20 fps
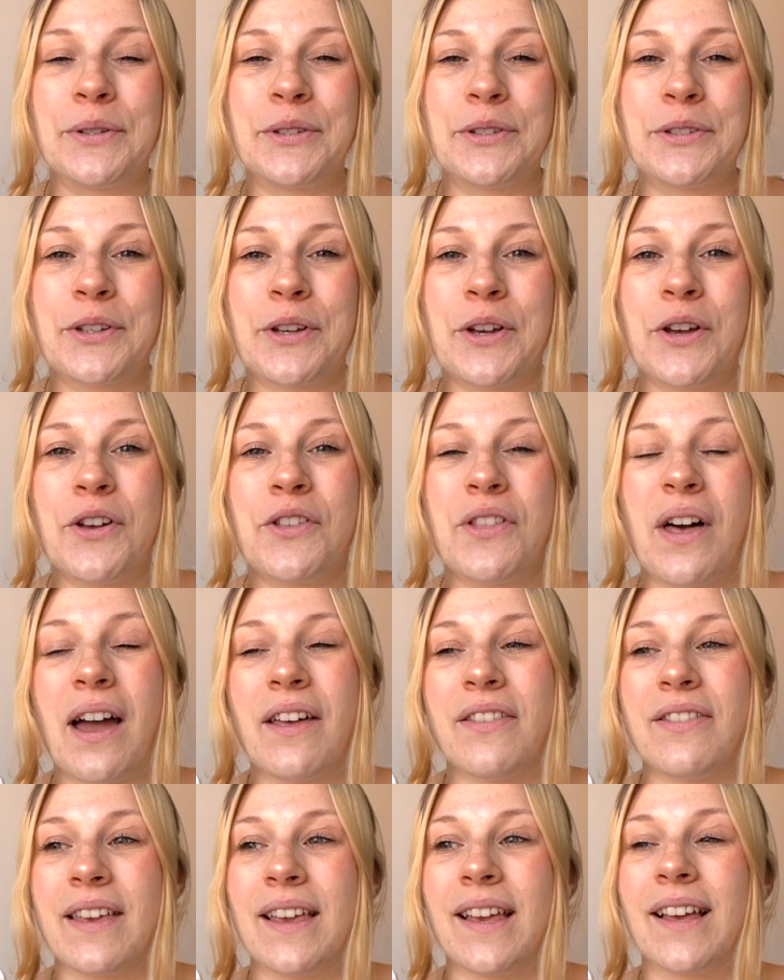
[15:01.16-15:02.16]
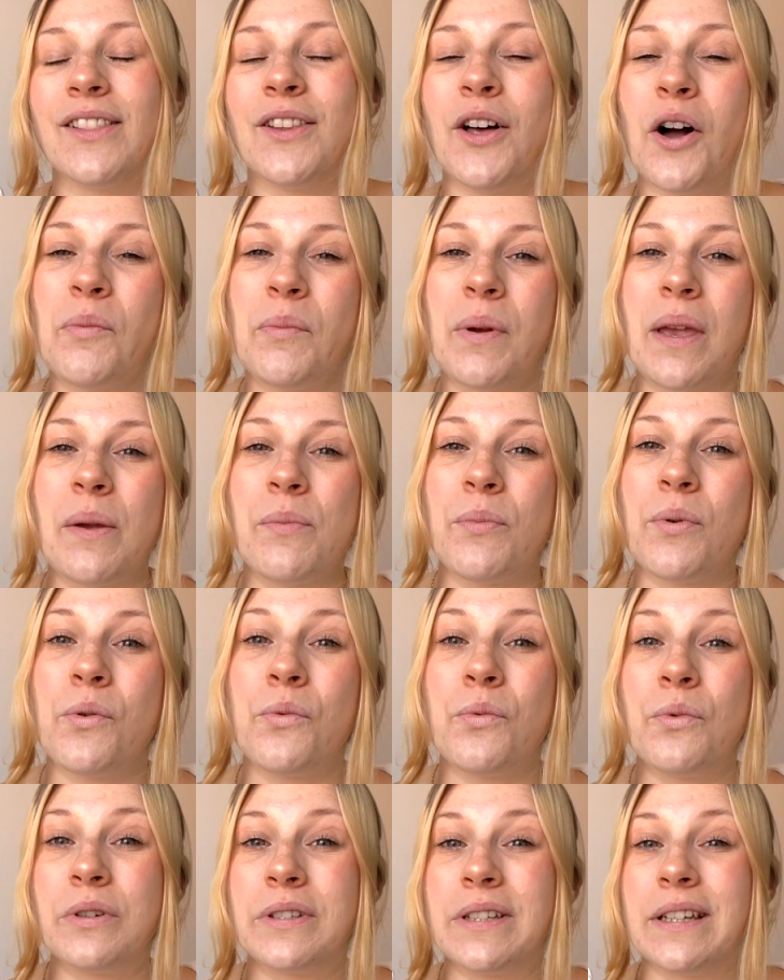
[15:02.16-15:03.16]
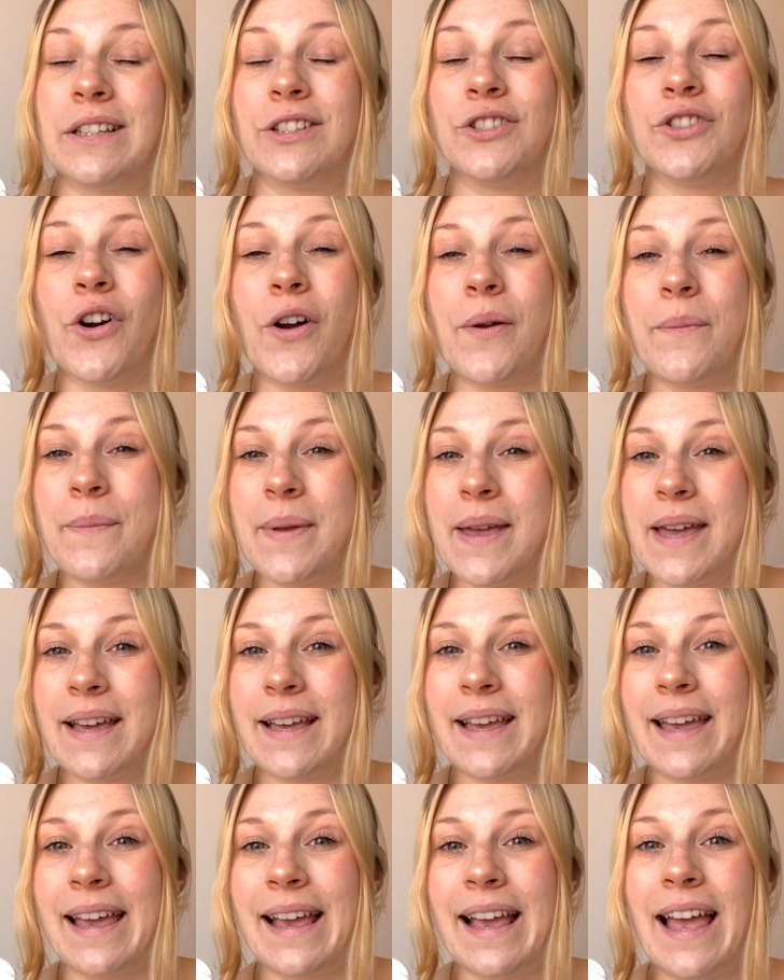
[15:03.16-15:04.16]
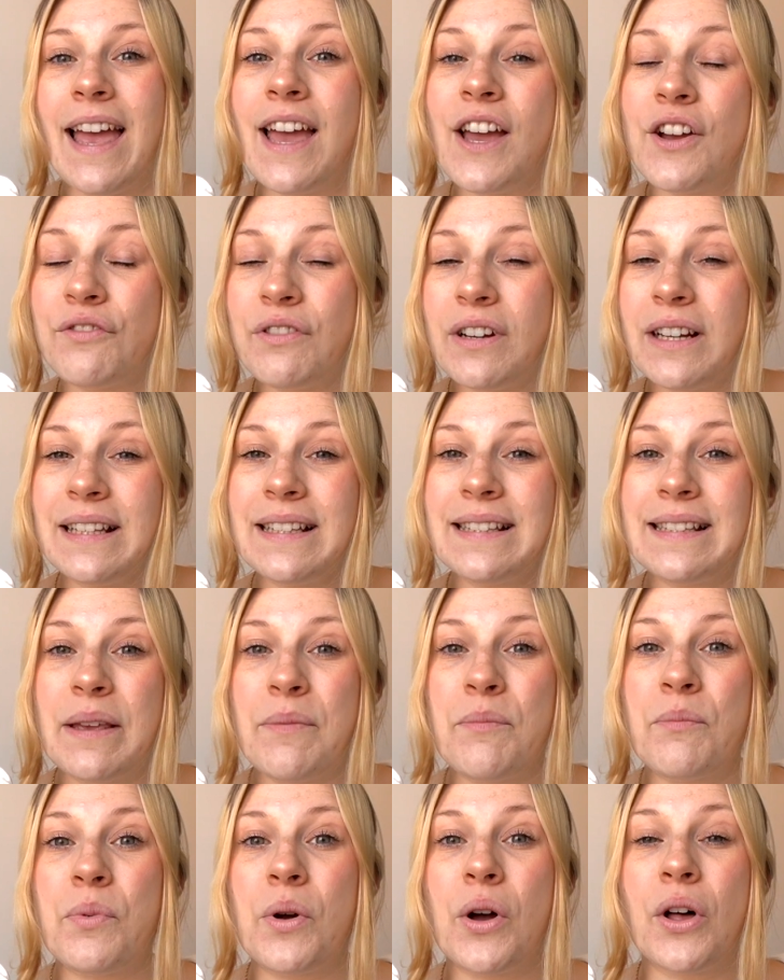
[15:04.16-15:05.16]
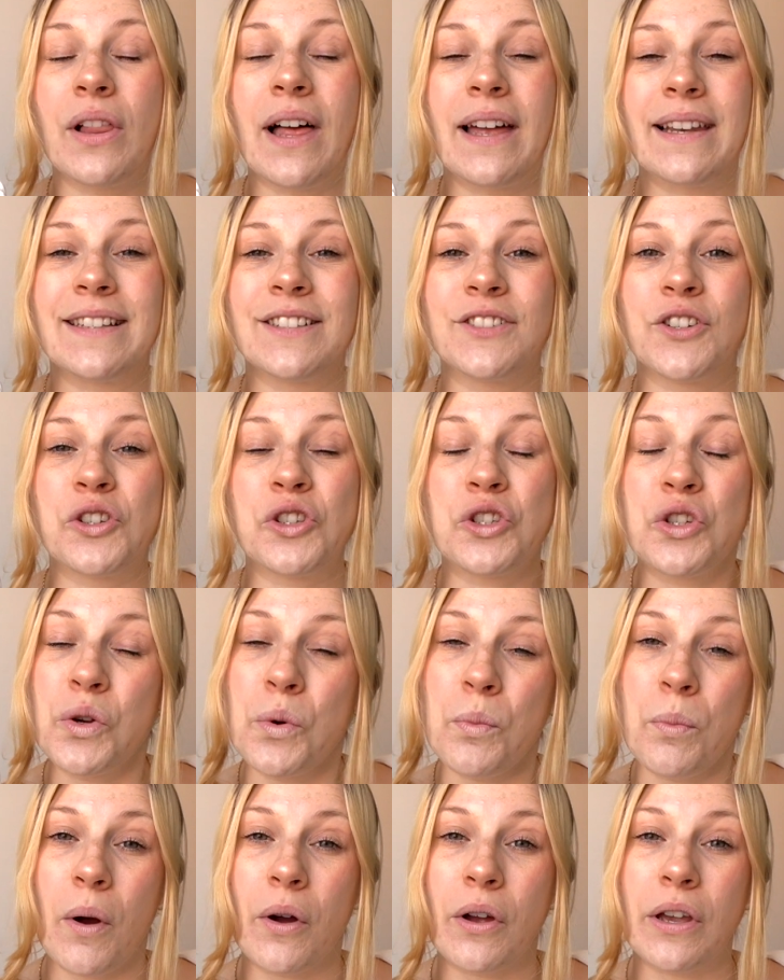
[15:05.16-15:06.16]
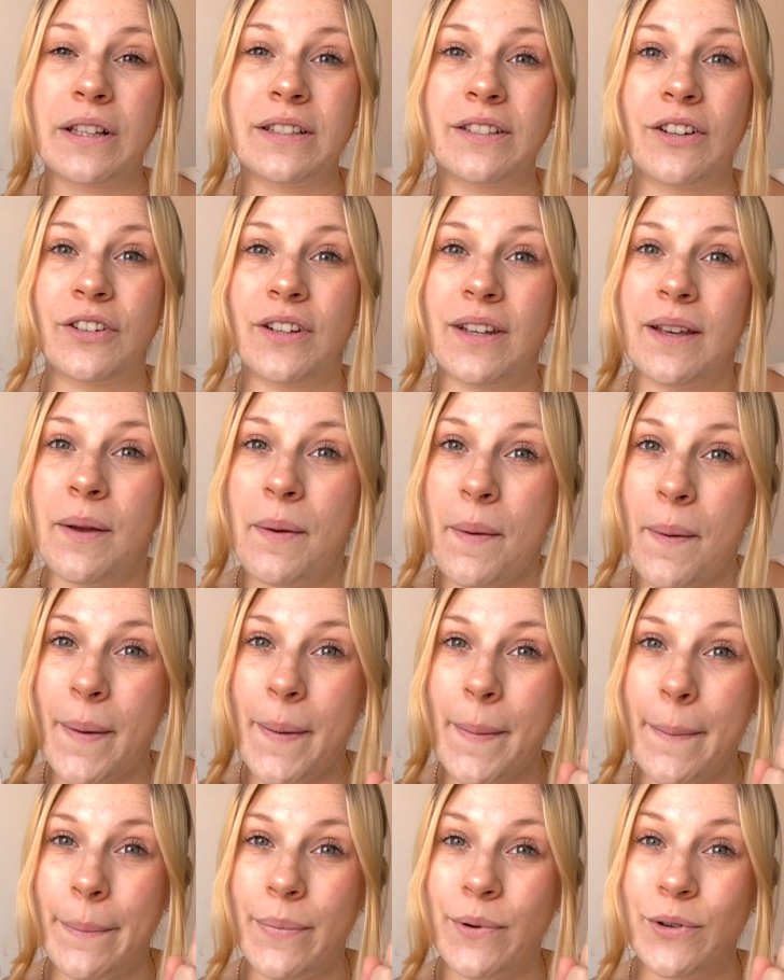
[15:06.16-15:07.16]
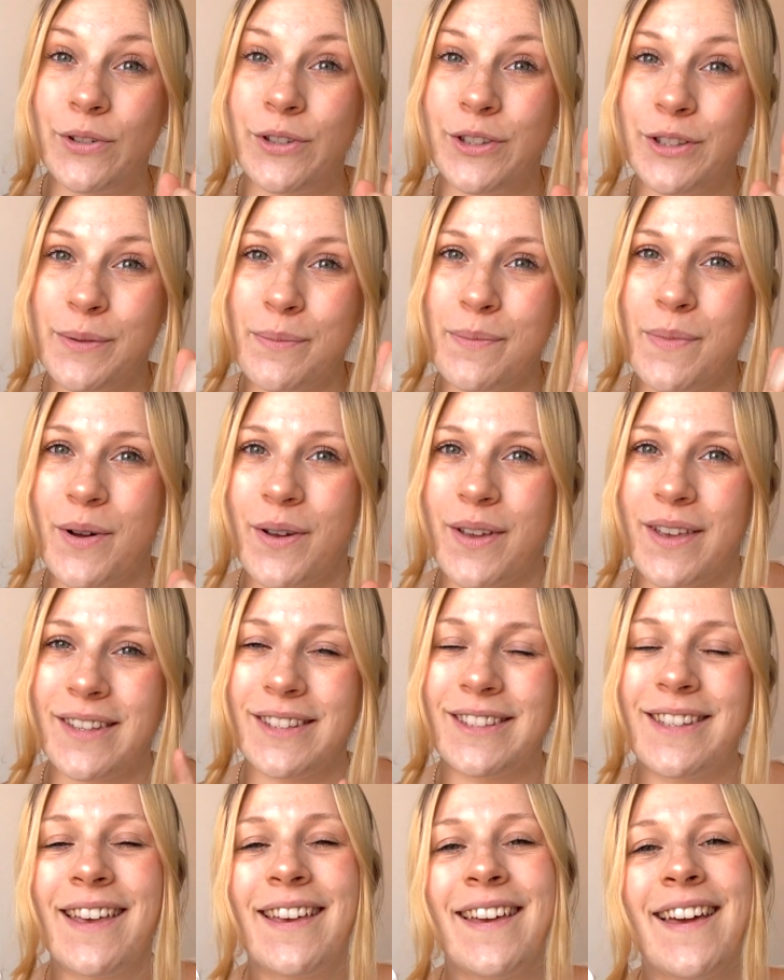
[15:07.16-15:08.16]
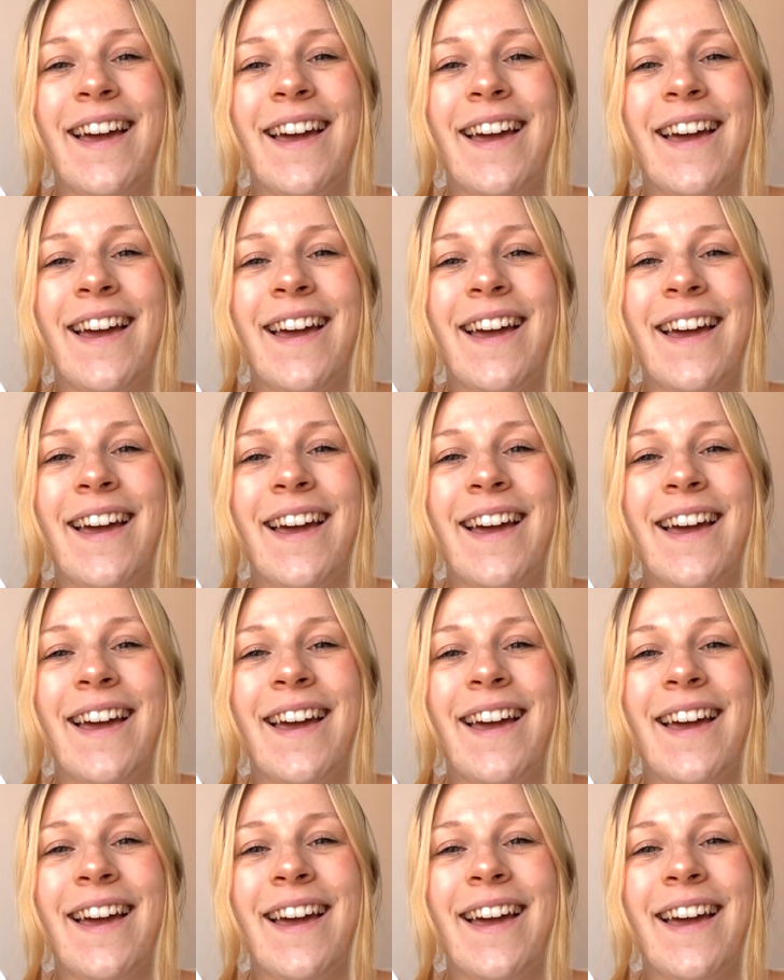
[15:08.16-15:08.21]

skirt that I think a lot of people would enjoy making. Really simple, and it's got 2 pockets on it. Bonus pockets.